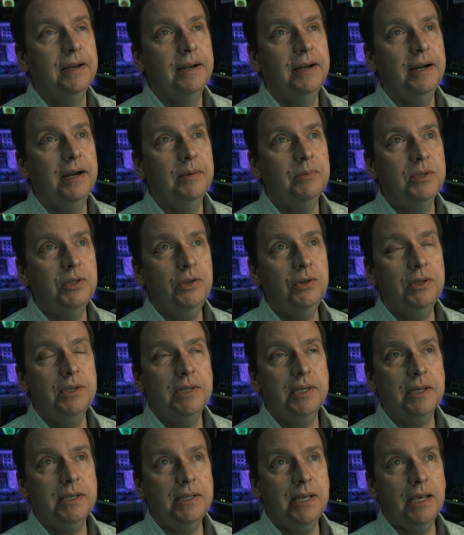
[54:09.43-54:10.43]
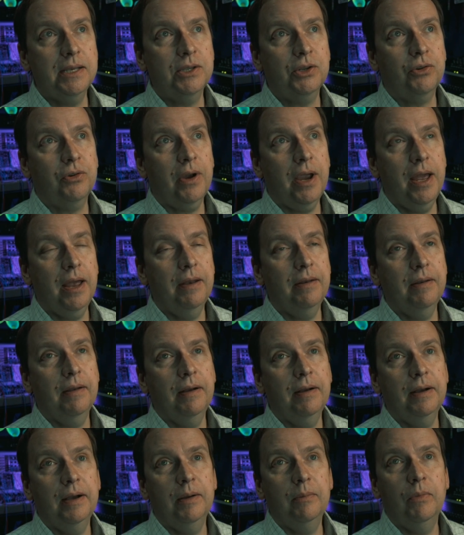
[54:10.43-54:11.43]
Um, Student Success Grant
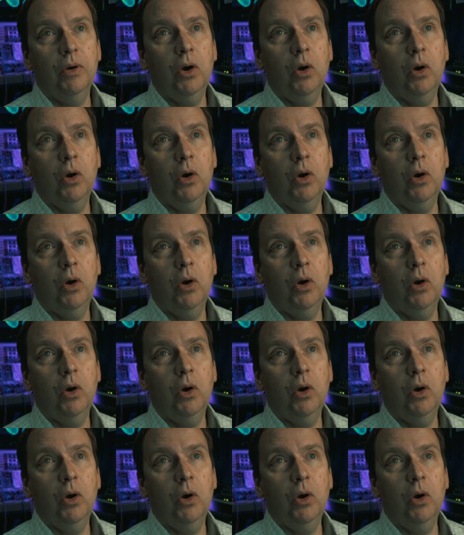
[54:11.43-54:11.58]
um,